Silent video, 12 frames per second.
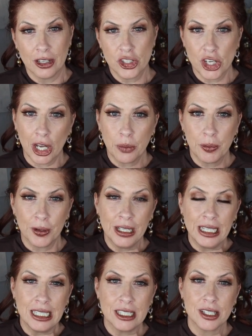check
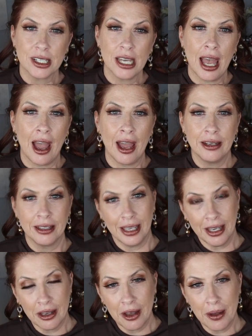print and
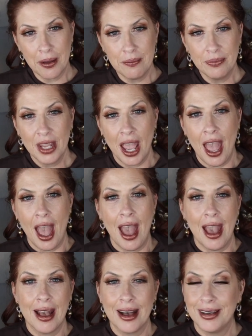gingham,
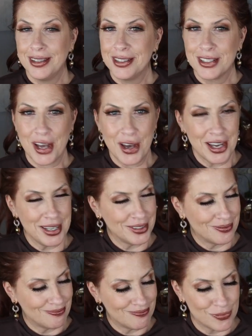and
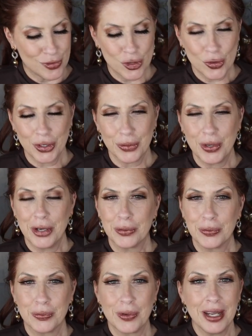I sort of
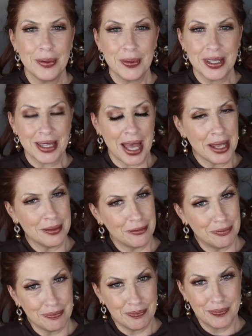went right with that
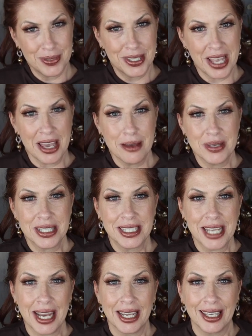same
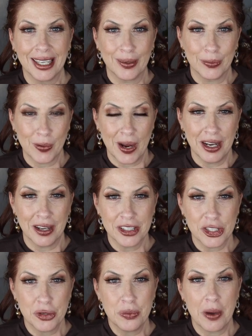aesthetic right
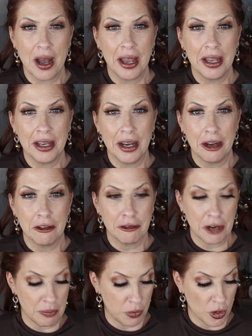onto my
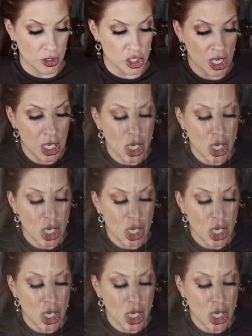front porch.